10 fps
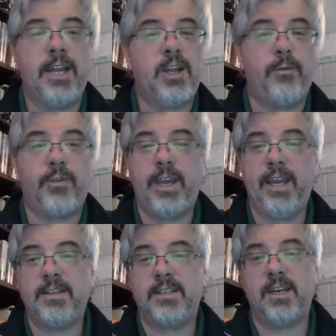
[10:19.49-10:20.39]
Don't
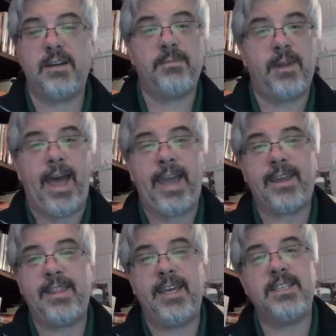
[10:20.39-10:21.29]
forget to
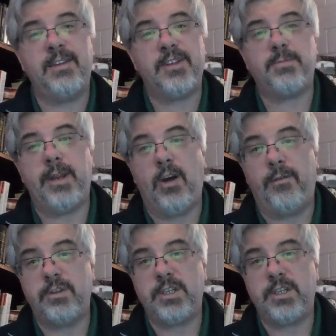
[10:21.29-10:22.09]
like this if it's been helpful.